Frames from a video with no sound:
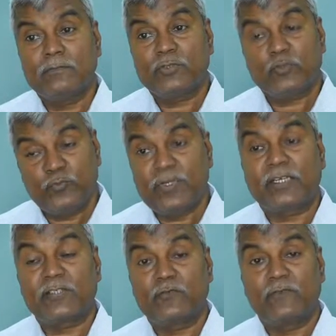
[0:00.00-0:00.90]
should be
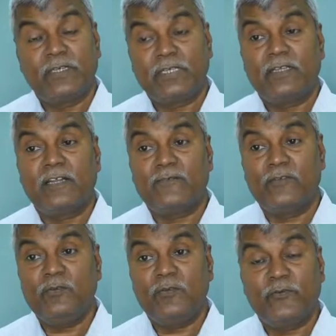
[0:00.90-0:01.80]
understood very
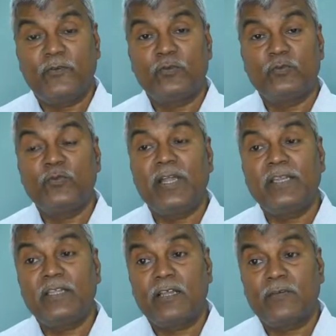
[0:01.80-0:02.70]
carefully before you do
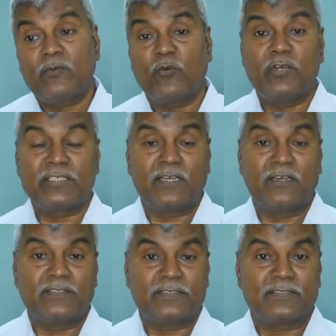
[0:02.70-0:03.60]
any kind of correlation
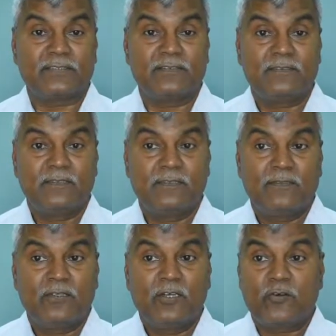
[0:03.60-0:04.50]
analysis.
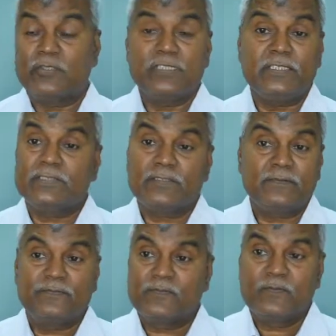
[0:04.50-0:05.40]
Now this
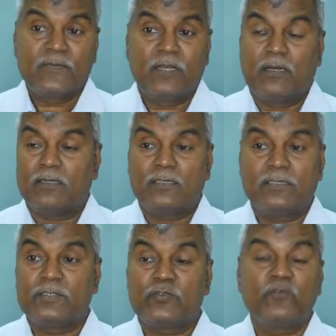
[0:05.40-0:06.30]

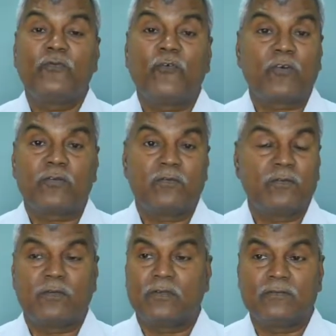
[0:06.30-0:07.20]
is true
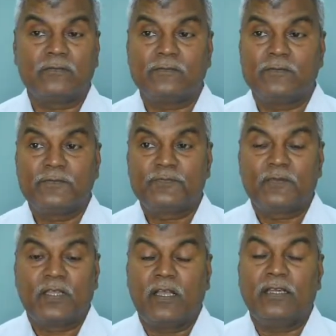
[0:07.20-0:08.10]
for
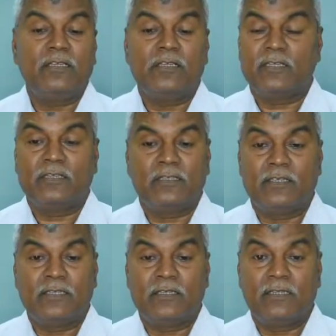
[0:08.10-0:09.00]

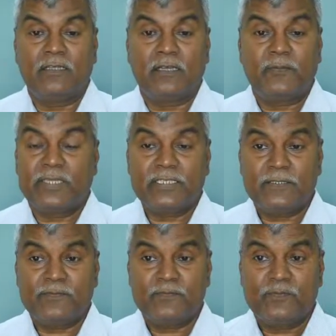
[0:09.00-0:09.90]
any
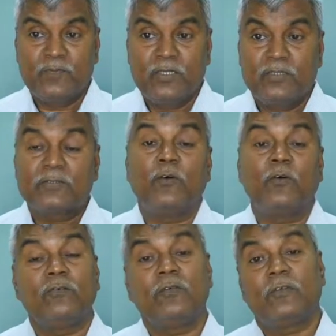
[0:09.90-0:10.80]
application.
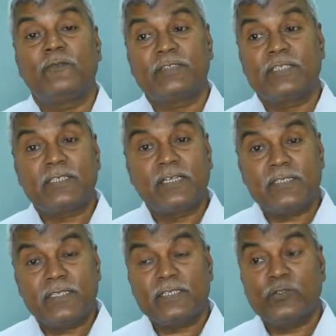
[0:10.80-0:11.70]
So in official
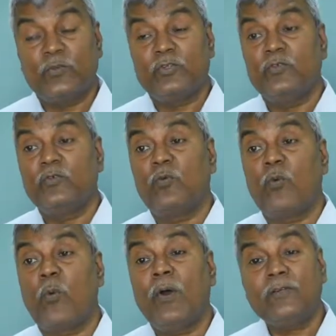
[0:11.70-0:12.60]
statistics, when you
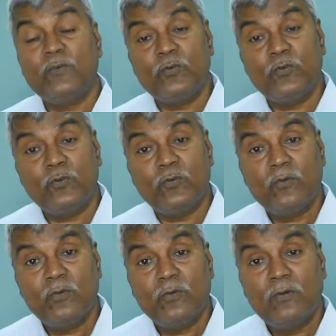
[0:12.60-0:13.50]
want to do